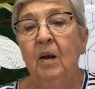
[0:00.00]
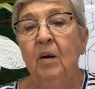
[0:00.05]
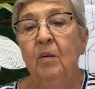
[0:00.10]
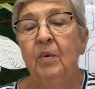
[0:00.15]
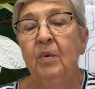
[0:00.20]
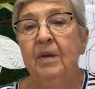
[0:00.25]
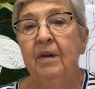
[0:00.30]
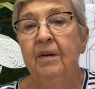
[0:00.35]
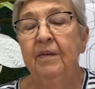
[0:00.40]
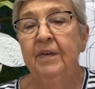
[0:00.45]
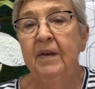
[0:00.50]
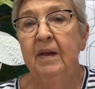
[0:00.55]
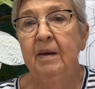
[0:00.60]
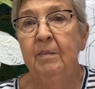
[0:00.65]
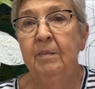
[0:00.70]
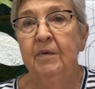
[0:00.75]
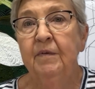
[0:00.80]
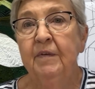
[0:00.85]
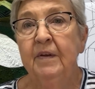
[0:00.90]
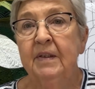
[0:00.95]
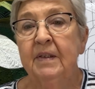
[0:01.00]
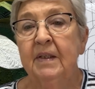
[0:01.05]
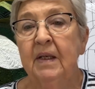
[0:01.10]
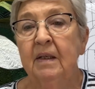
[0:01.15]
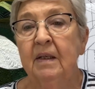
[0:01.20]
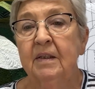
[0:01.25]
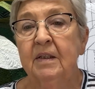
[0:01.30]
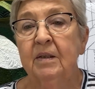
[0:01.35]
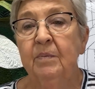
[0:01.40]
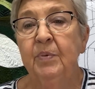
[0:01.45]
When the theme of this
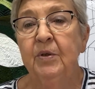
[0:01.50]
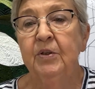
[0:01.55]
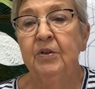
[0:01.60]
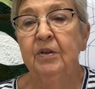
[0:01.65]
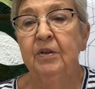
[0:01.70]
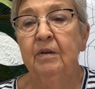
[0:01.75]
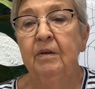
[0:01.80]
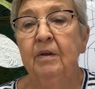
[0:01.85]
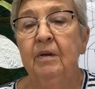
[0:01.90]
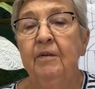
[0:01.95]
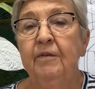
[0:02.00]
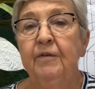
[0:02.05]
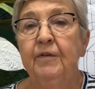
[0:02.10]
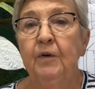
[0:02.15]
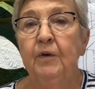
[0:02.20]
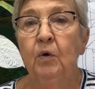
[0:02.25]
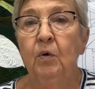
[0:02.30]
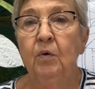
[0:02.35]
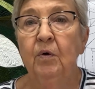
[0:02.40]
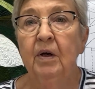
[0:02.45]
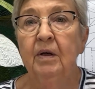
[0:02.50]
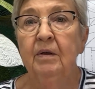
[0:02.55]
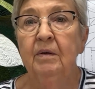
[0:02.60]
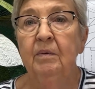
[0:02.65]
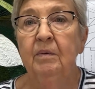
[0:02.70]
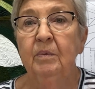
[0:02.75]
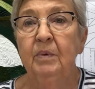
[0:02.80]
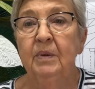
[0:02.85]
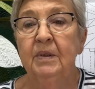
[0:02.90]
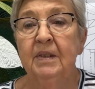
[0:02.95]
exhibition,
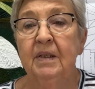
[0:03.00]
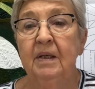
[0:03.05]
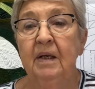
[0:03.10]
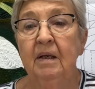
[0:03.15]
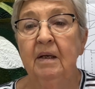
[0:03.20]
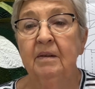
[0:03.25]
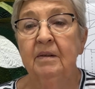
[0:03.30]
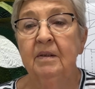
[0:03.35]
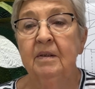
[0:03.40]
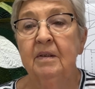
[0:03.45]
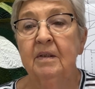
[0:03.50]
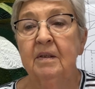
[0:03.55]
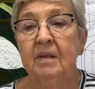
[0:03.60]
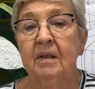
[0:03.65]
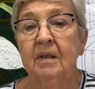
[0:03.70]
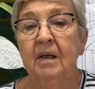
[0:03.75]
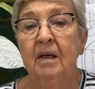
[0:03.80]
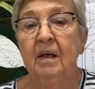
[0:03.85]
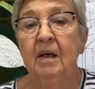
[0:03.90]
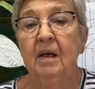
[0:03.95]
Flora, was announced,